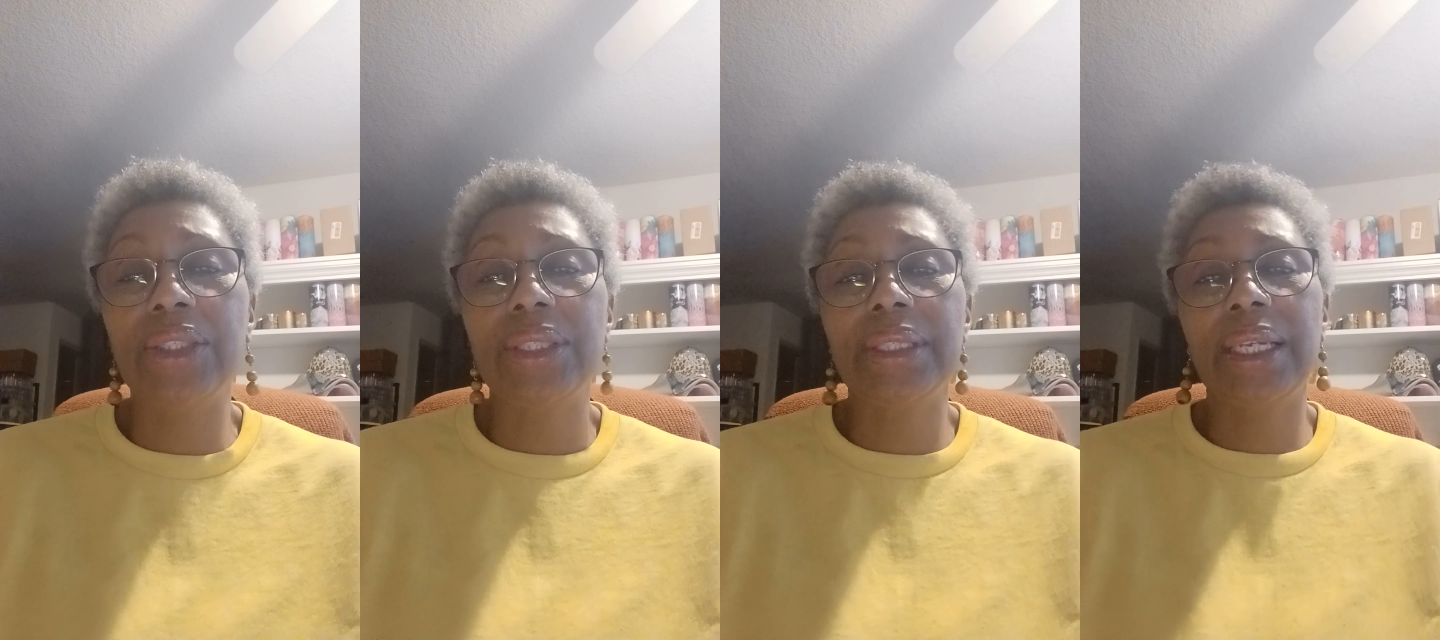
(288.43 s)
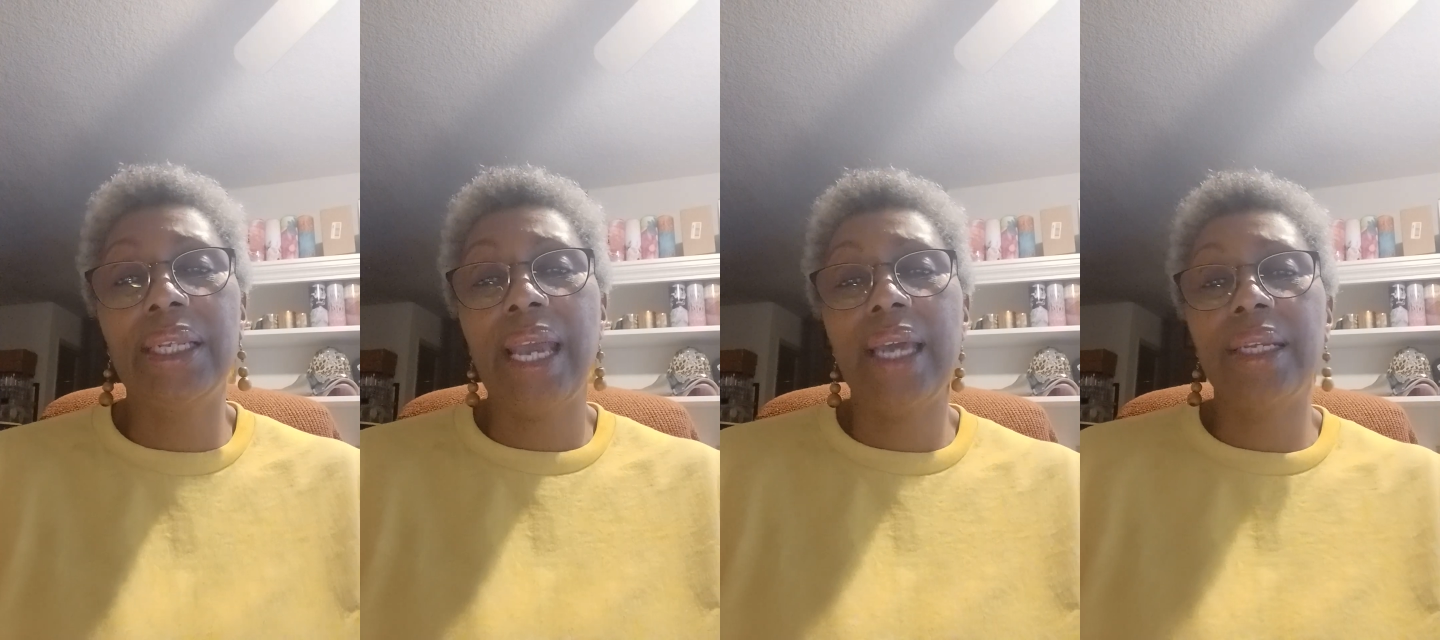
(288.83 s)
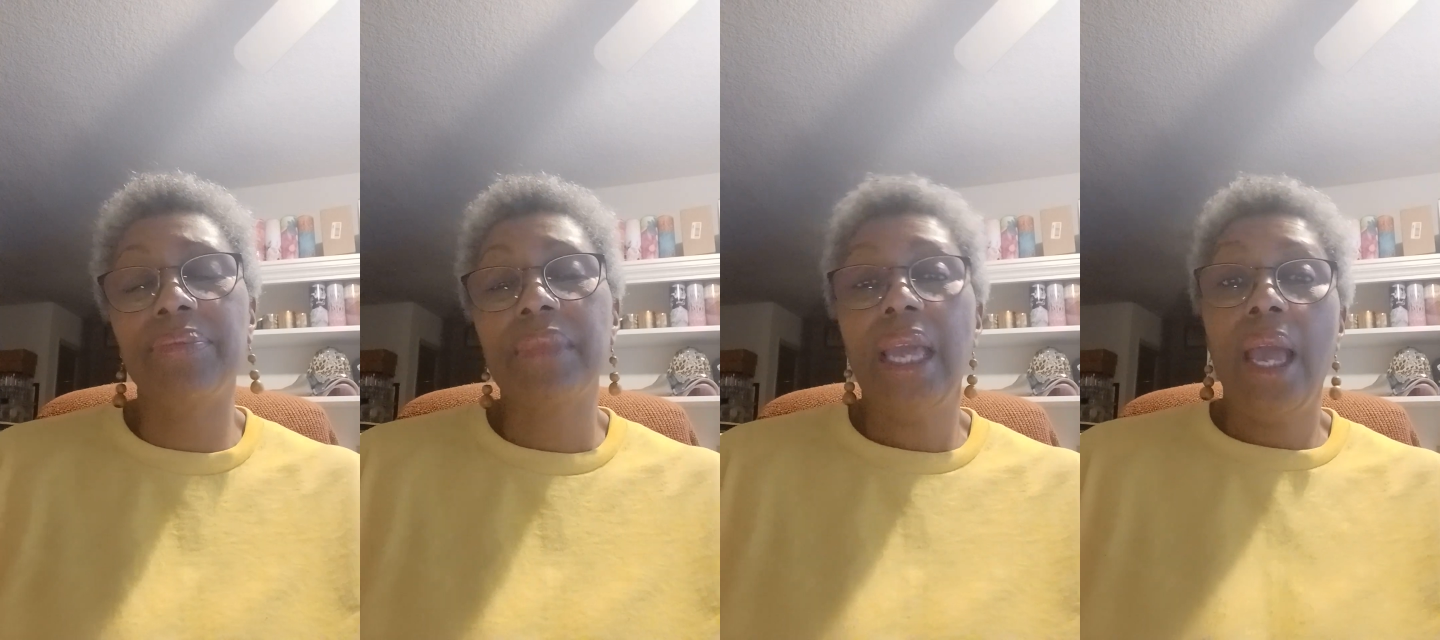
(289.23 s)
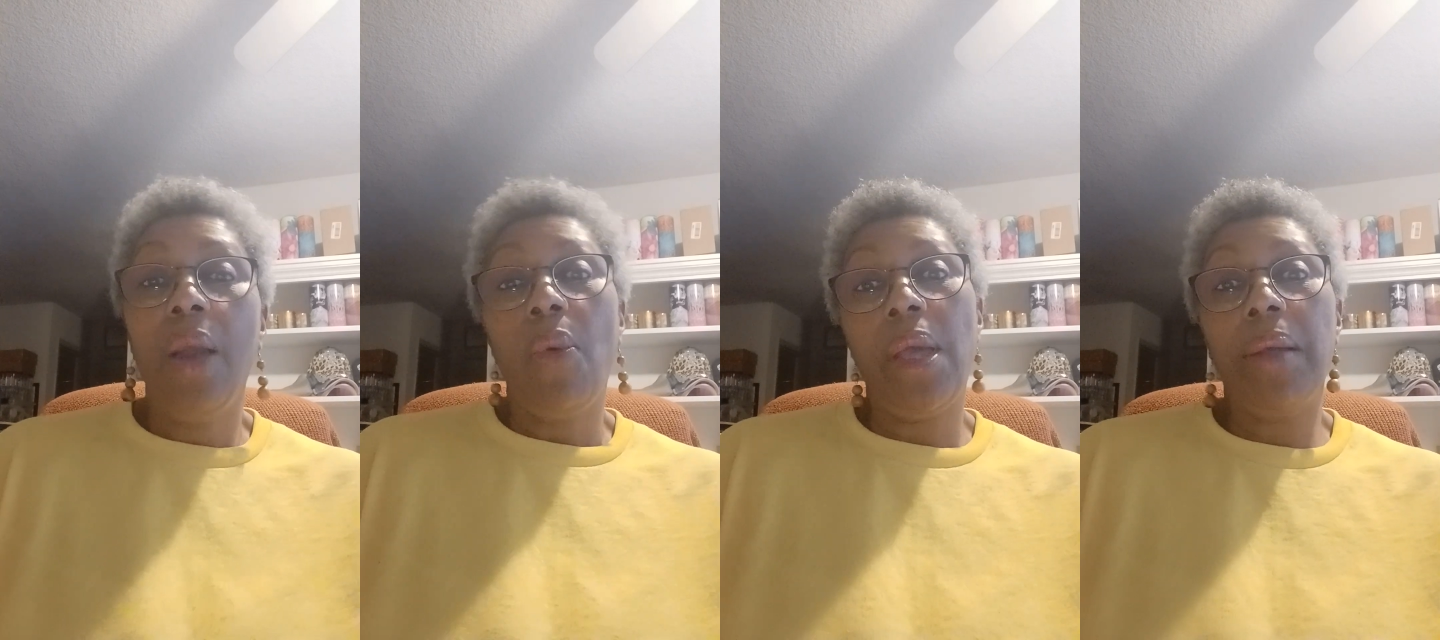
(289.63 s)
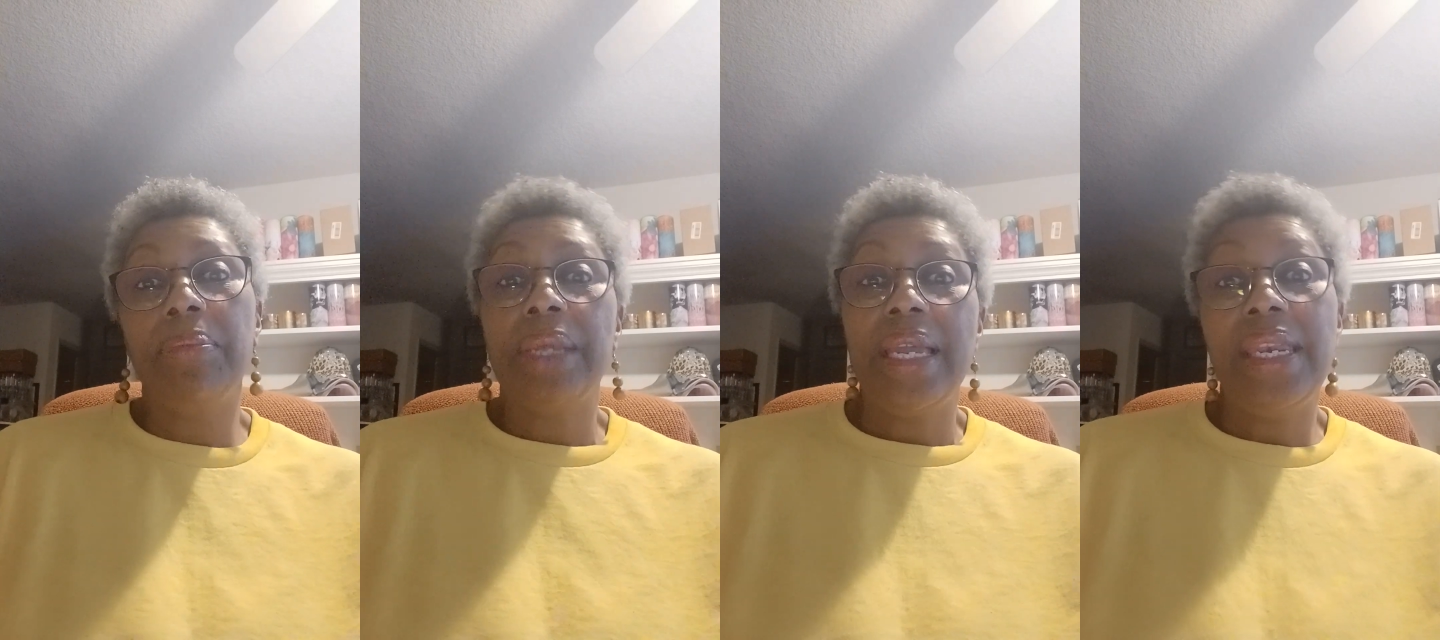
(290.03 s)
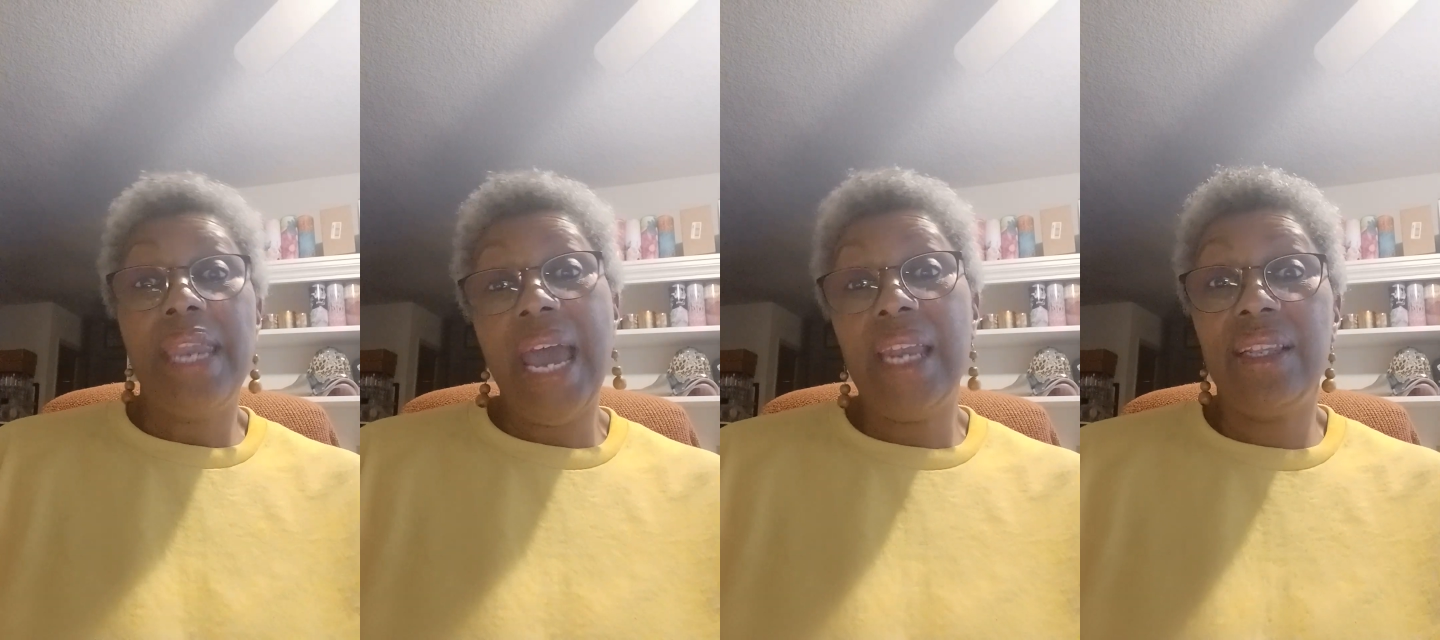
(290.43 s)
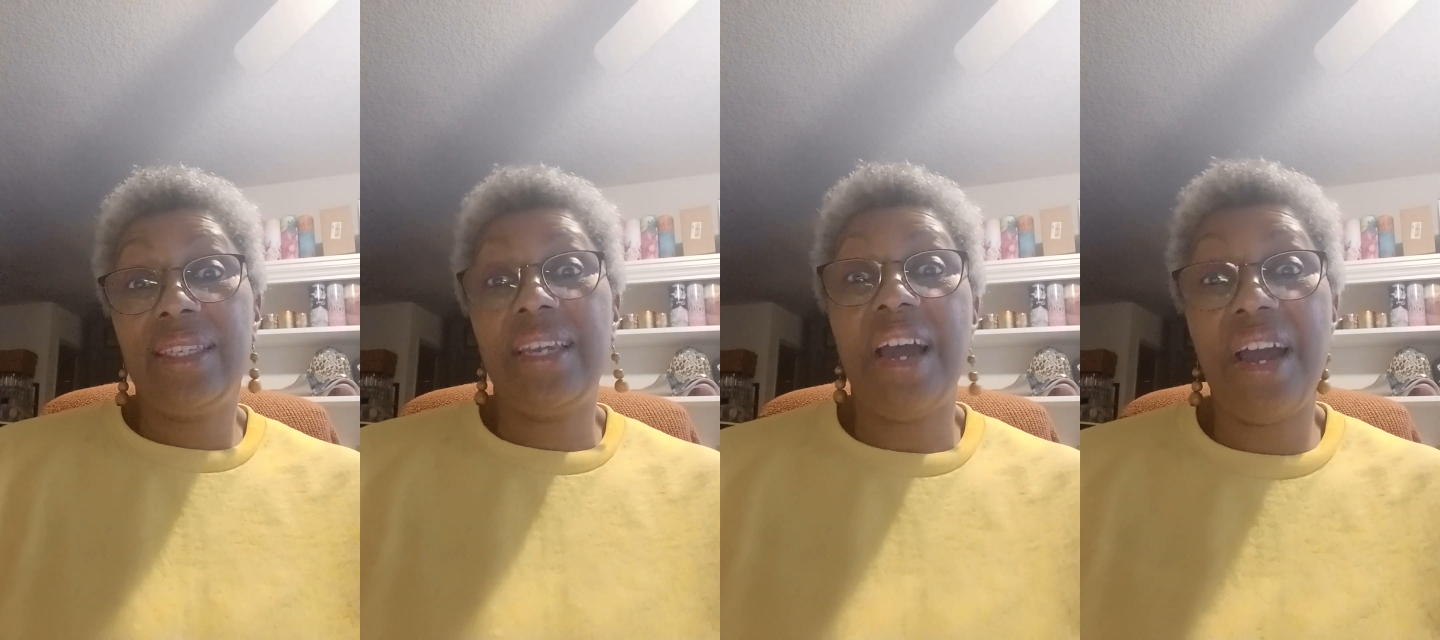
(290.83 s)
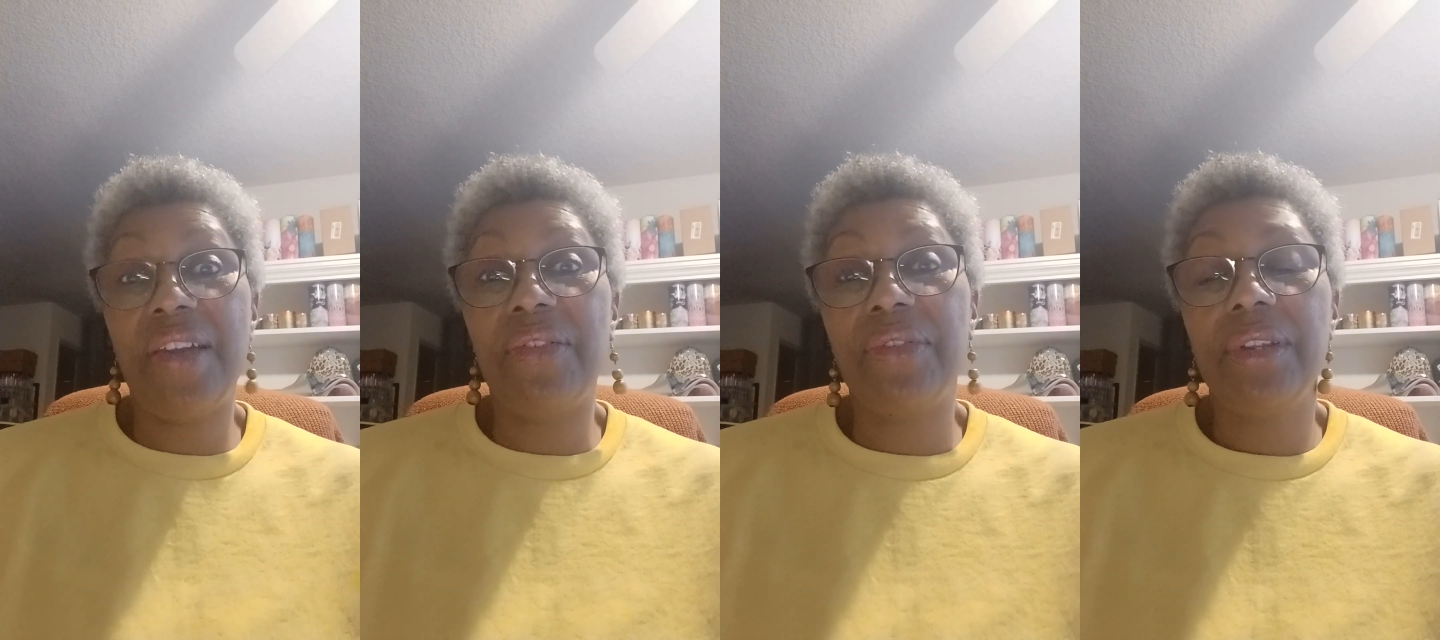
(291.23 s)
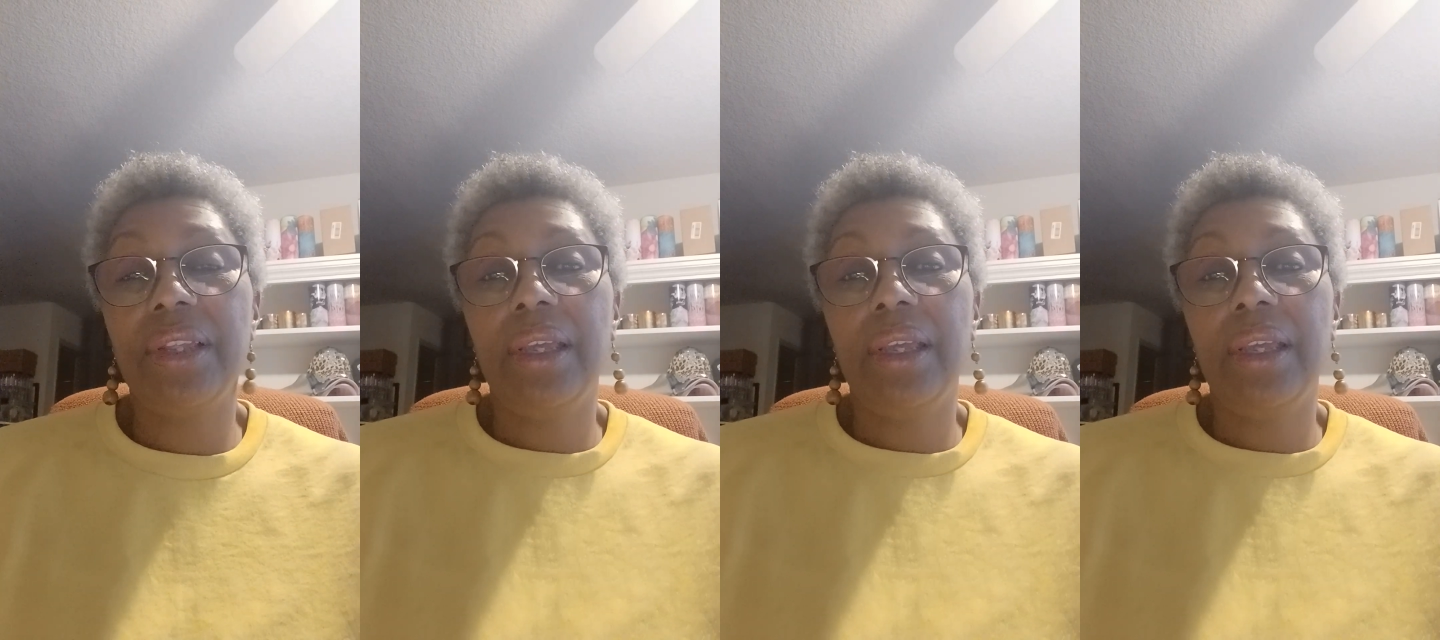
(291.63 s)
She said, Nana, well, Nana's tired.